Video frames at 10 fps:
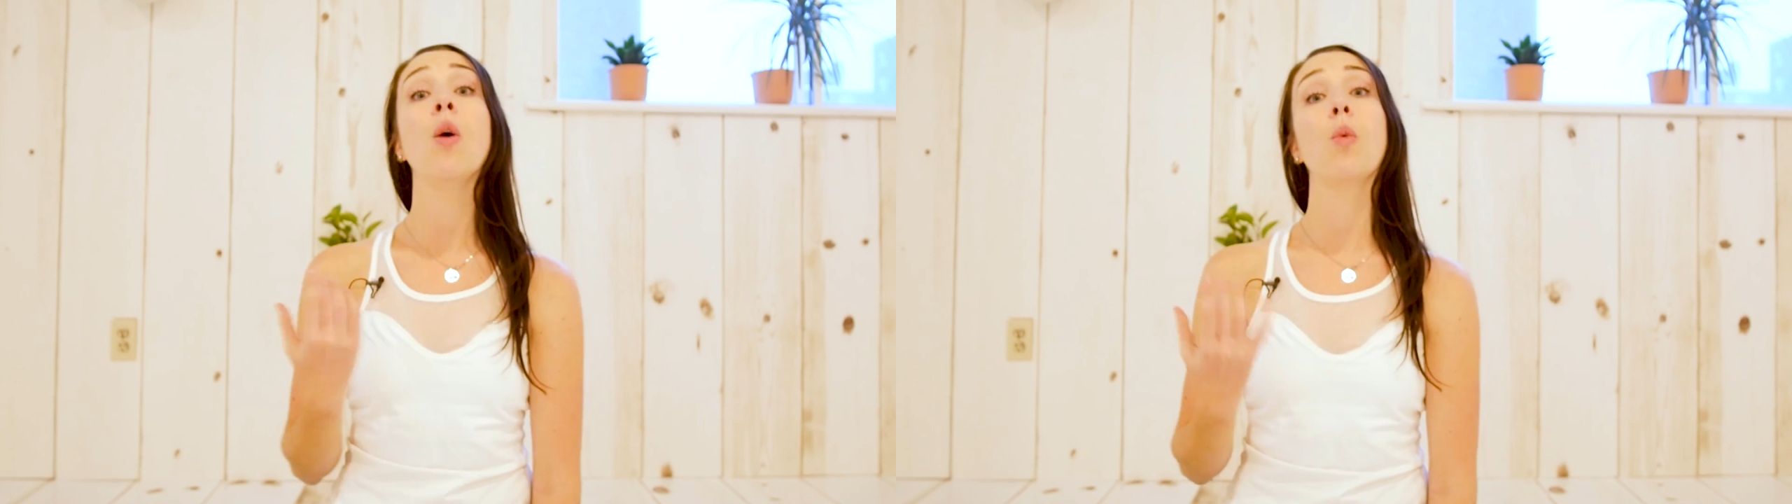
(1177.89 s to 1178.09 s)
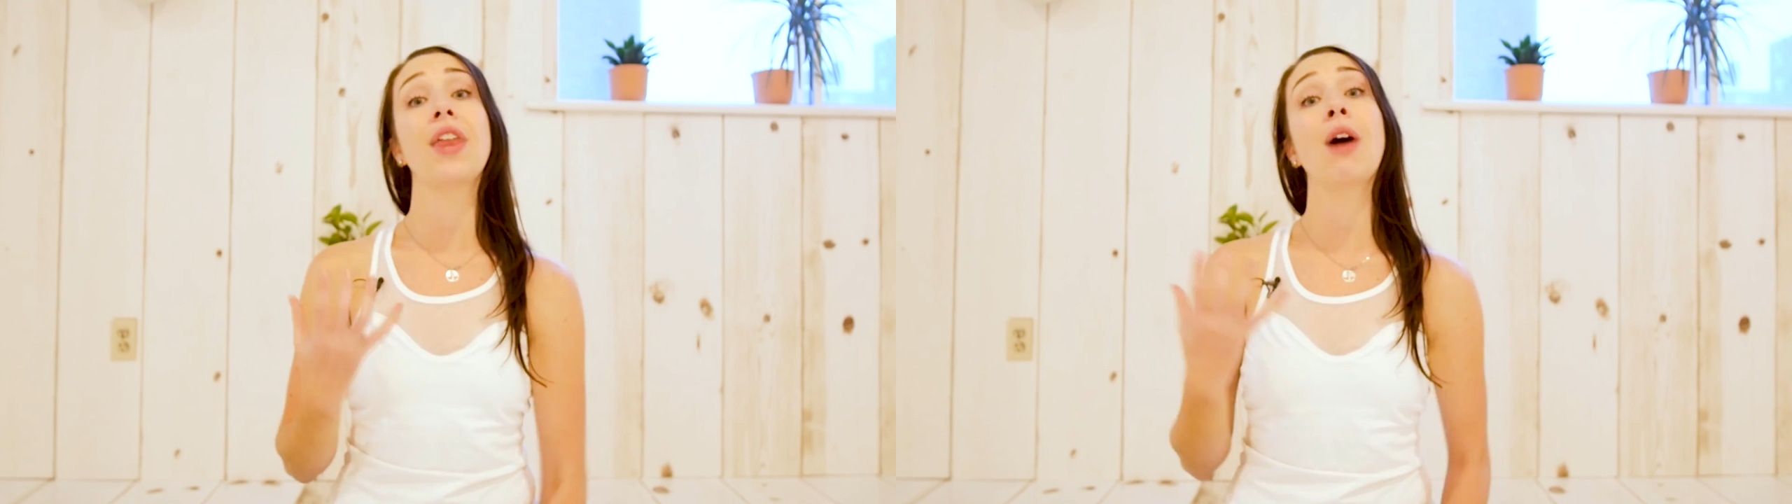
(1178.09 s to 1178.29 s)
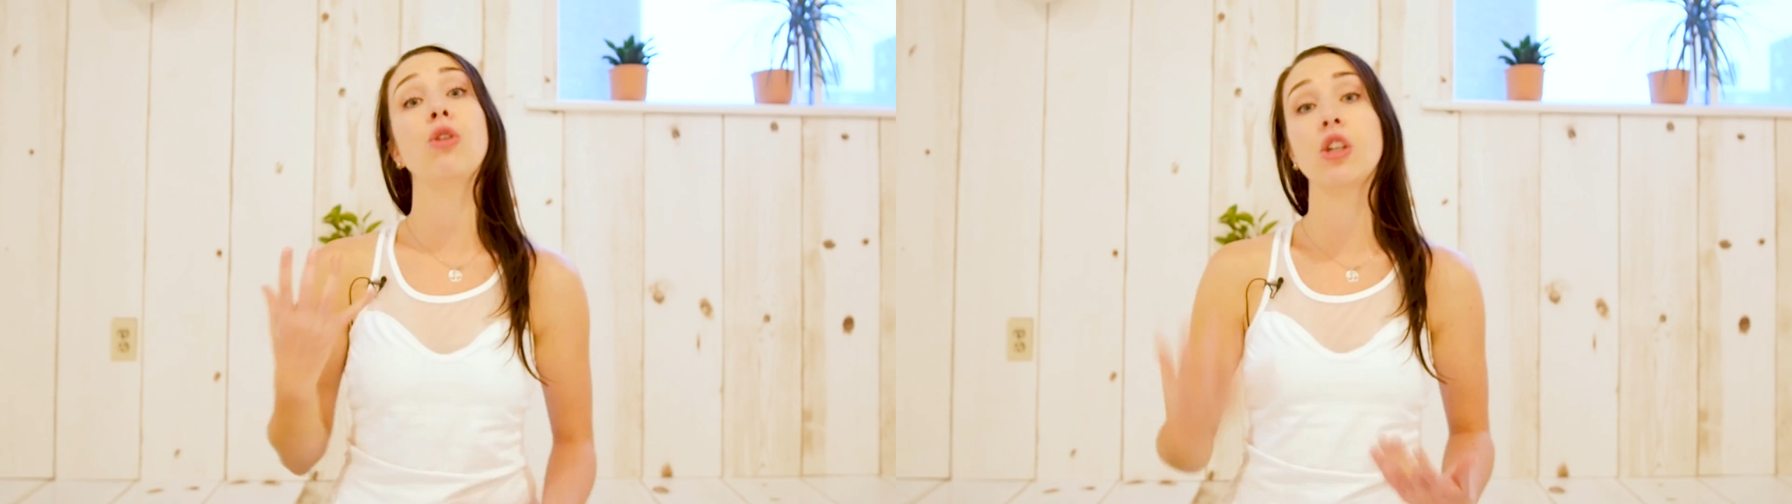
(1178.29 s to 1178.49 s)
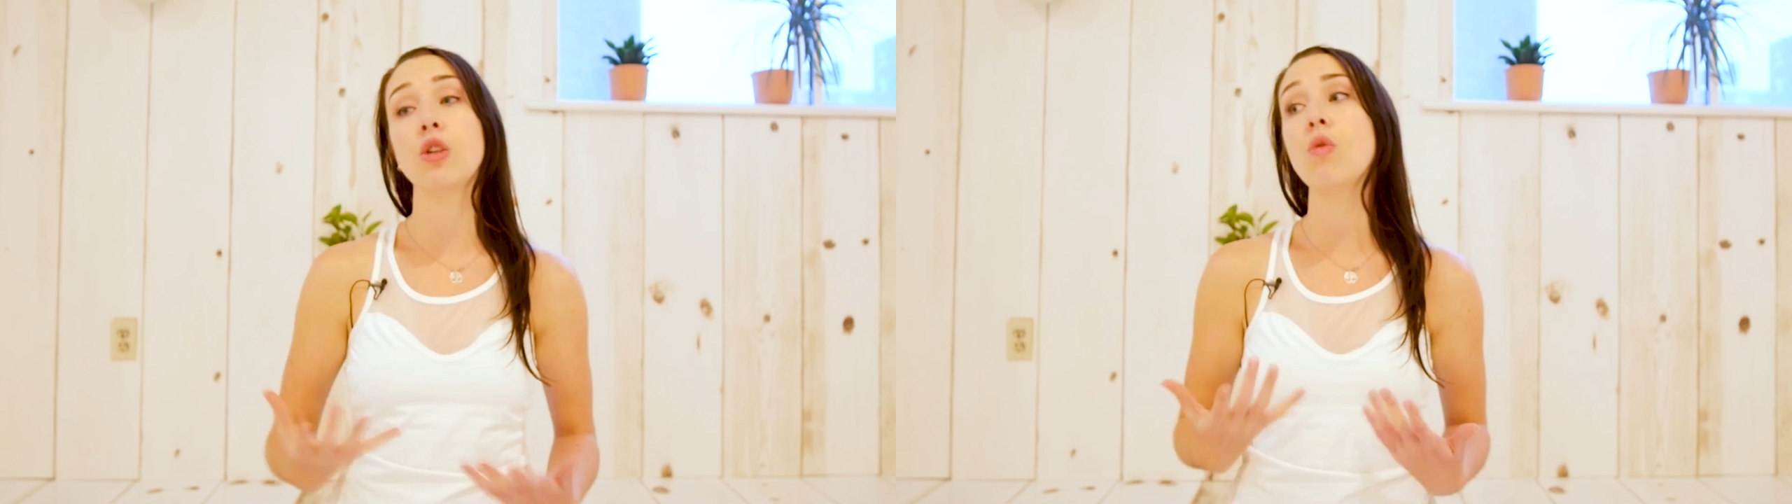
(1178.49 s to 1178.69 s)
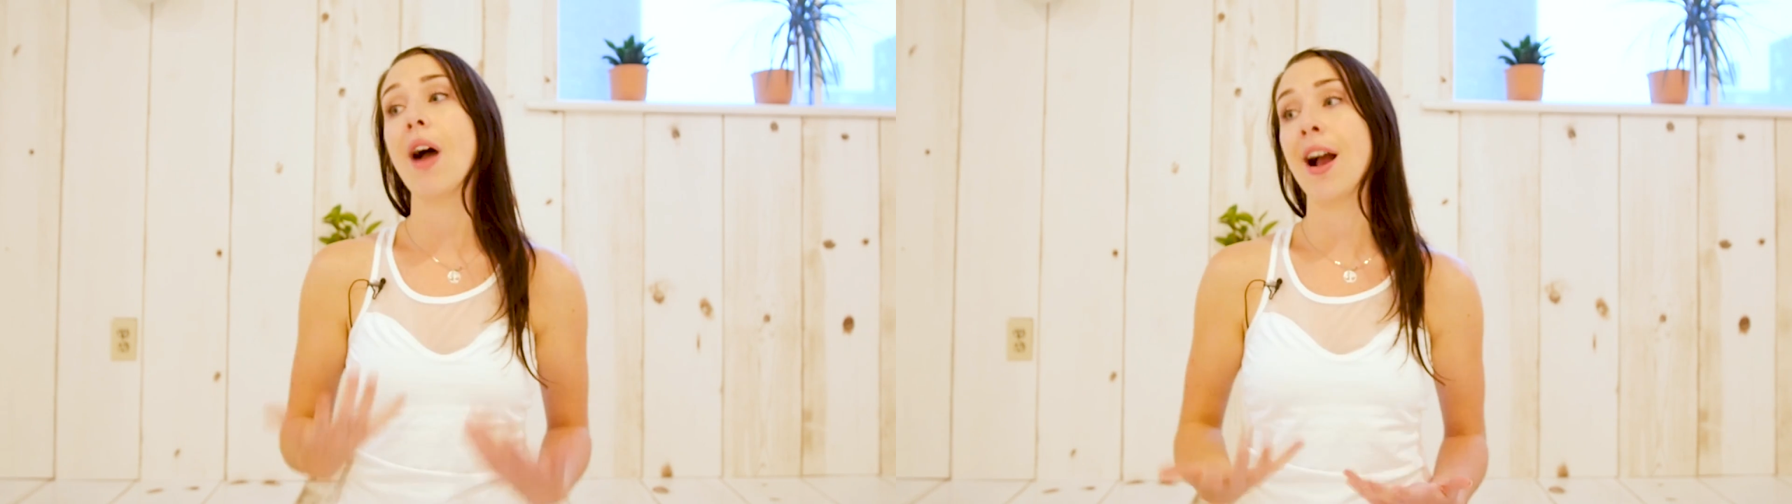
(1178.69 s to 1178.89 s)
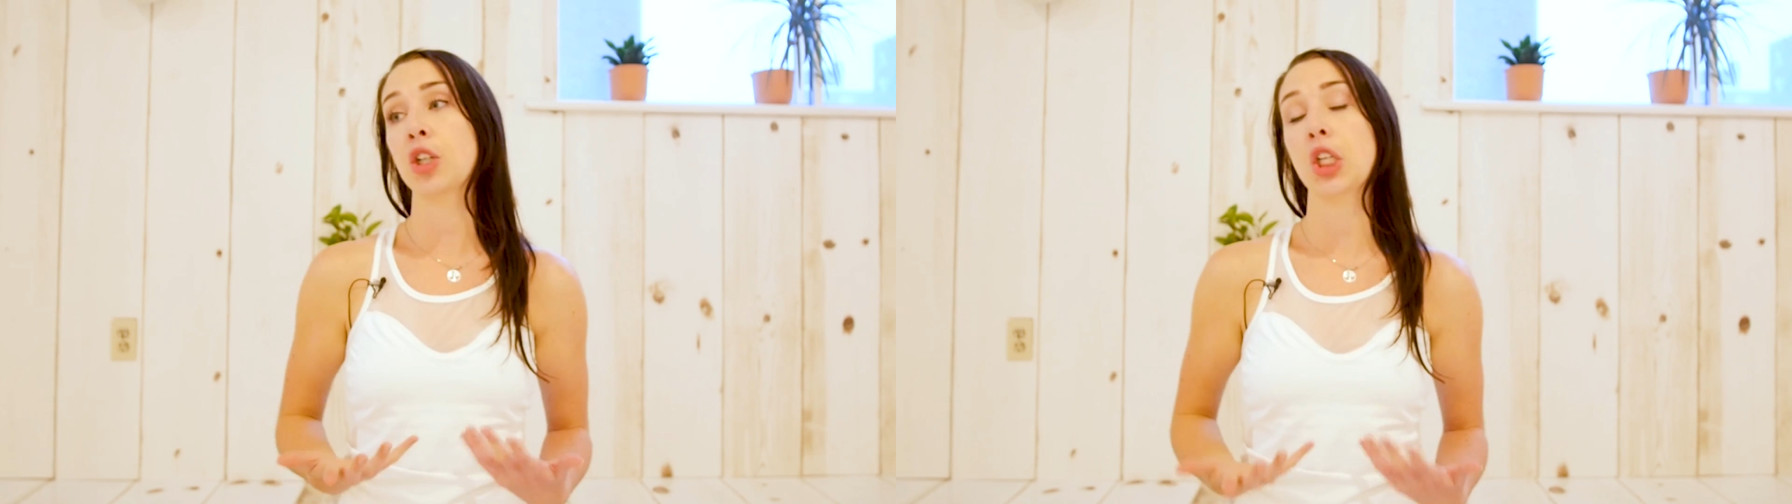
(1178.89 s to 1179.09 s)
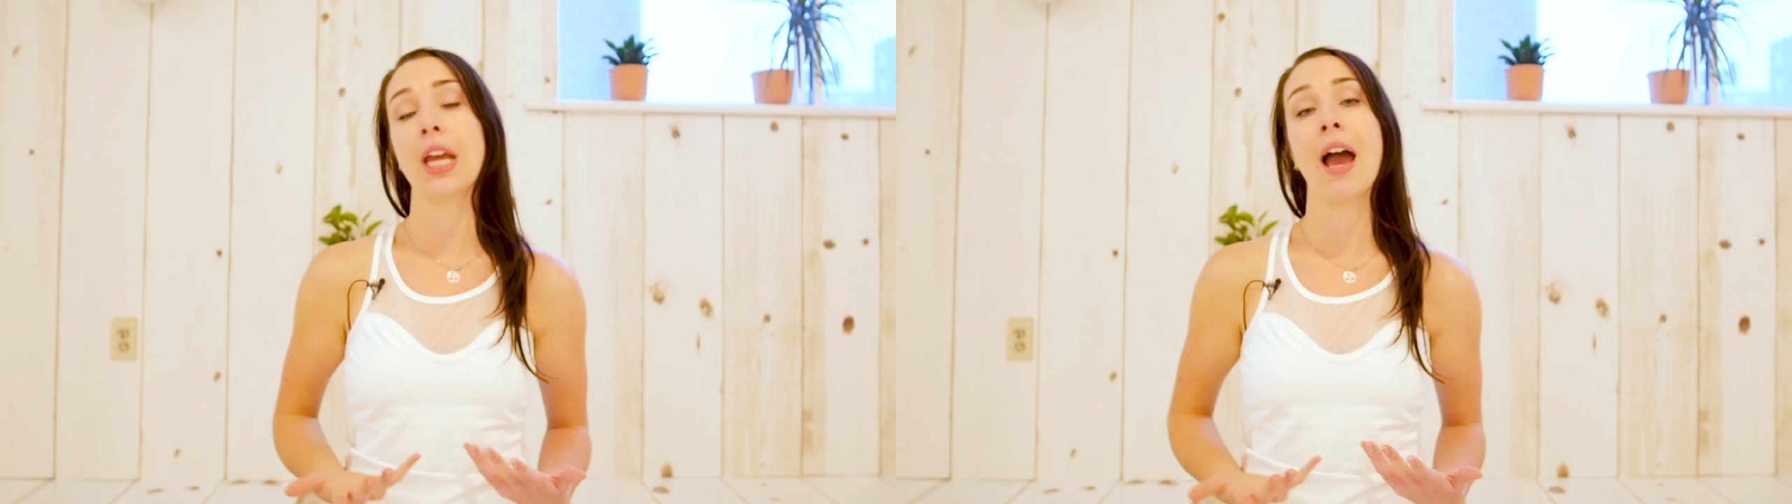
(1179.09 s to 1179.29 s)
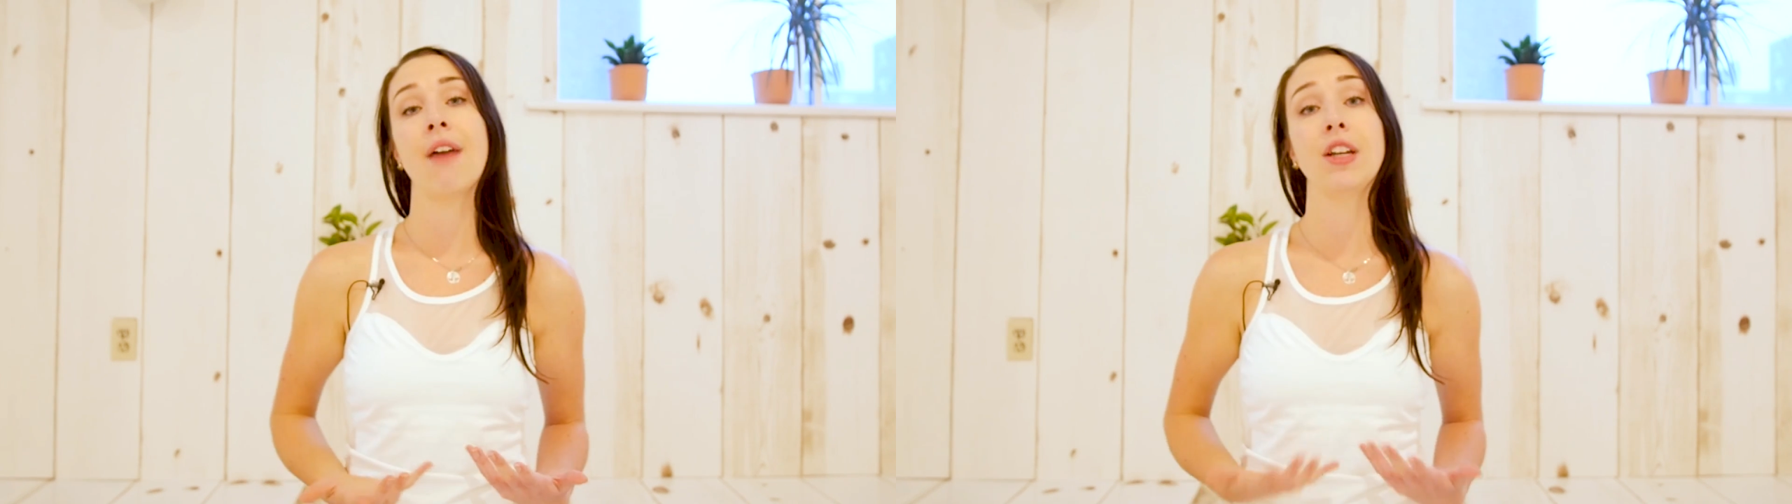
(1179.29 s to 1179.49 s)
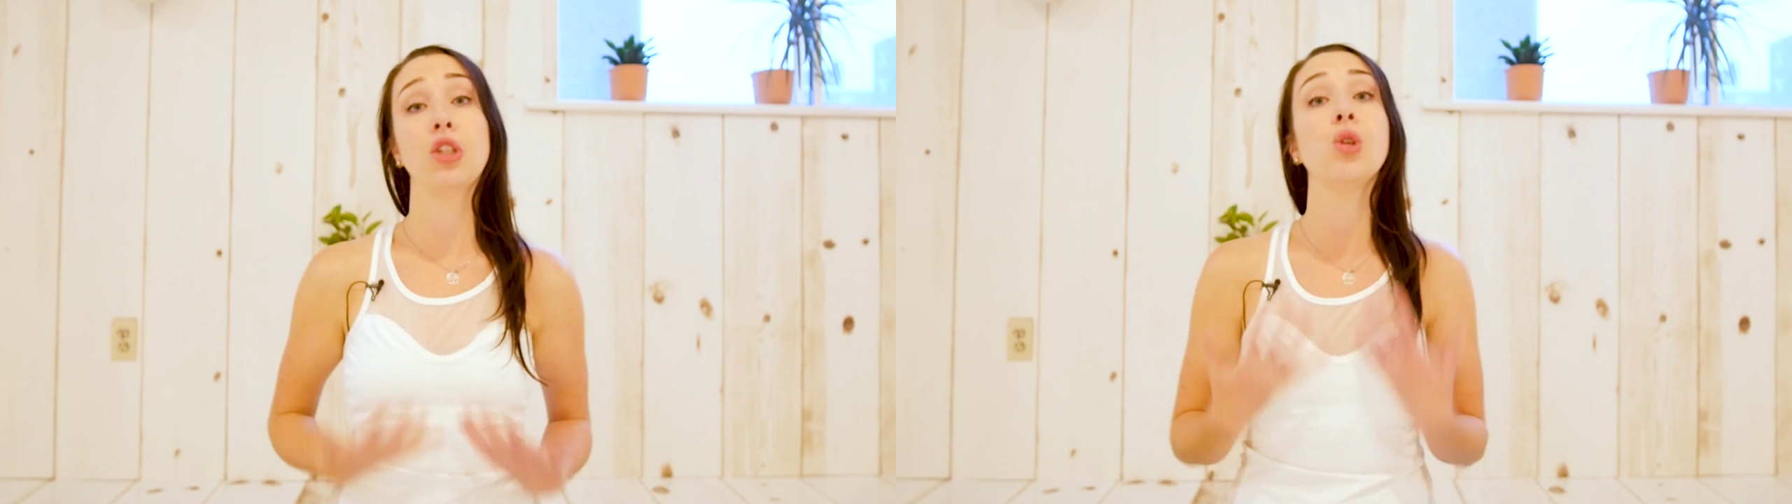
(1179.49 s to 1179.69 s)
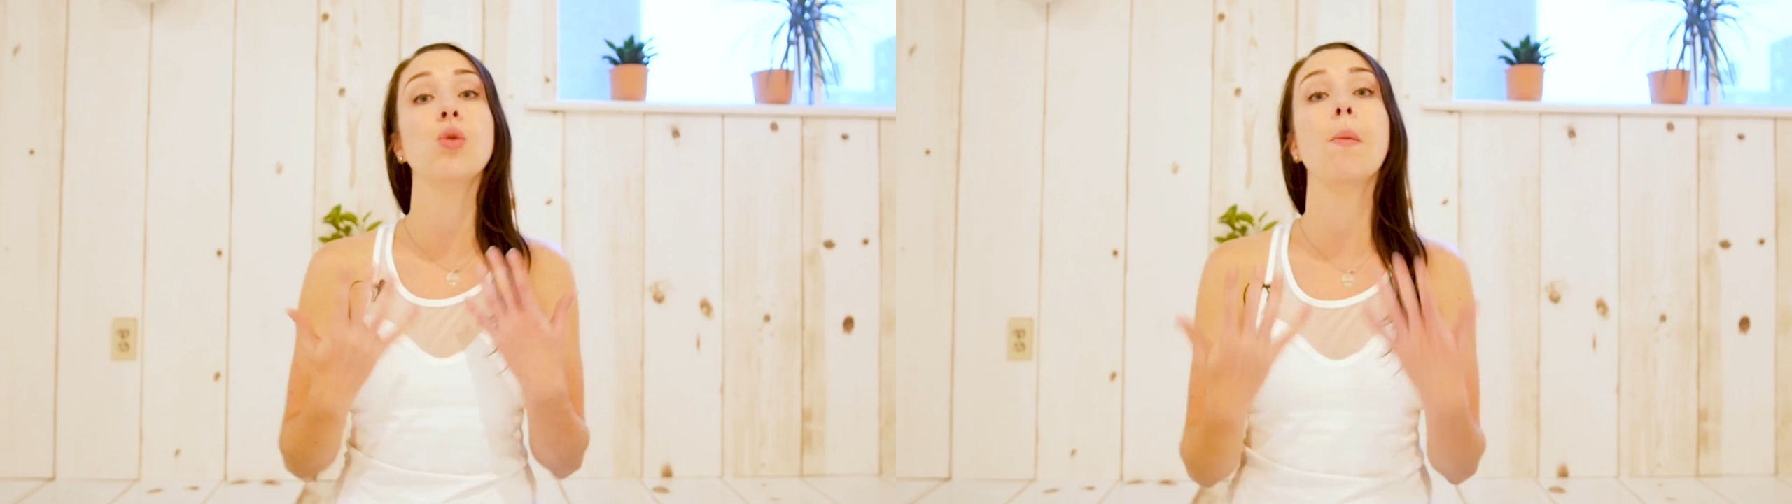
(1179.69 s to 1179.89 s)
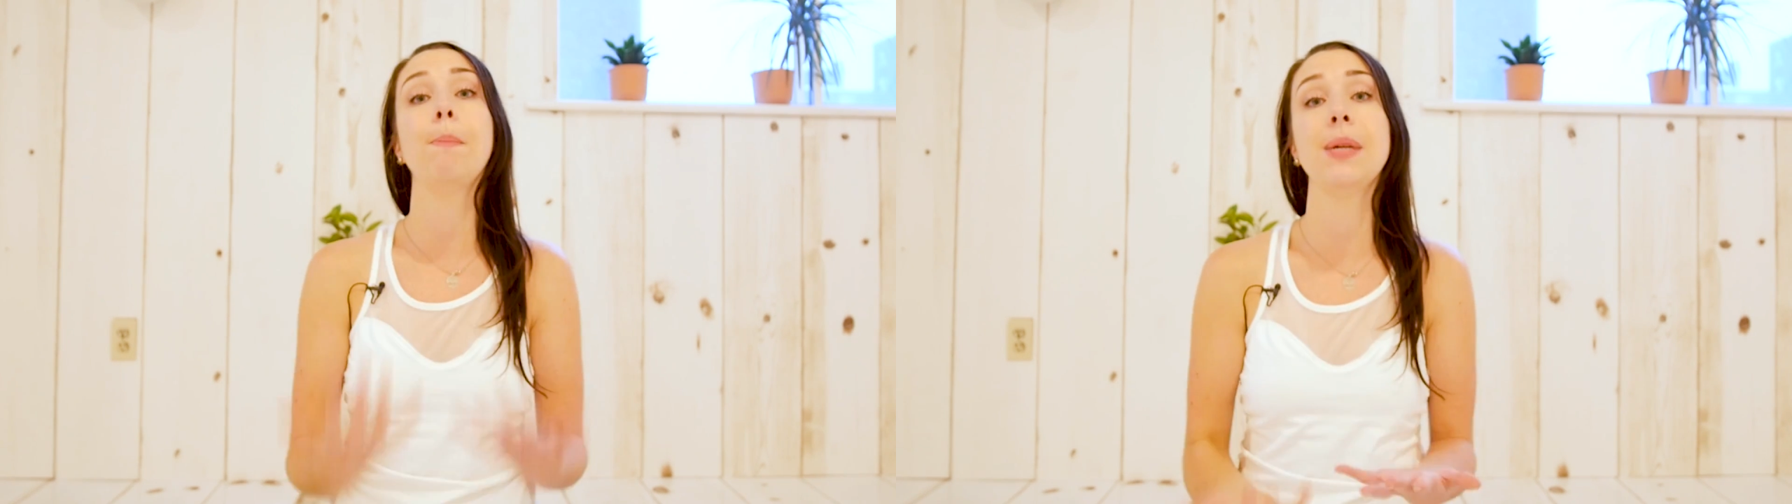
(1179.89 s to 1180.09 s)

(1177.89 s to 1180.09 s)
without you actually having to